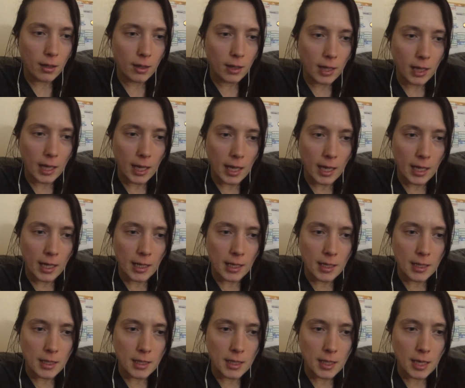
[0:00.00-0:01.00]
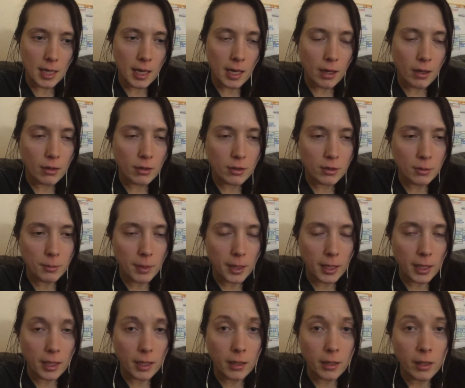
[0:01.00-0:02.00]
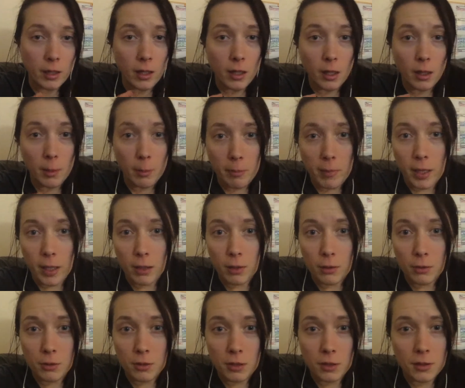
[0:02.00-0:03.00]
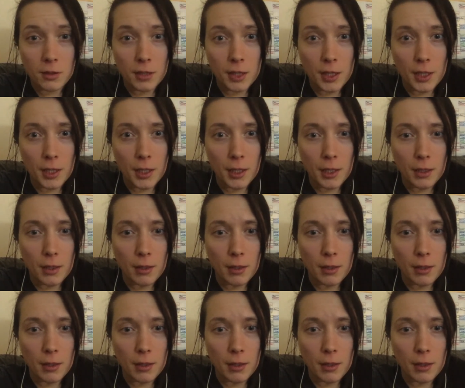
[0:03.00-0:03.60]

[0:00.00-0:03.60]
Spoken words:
and I also made mango salsa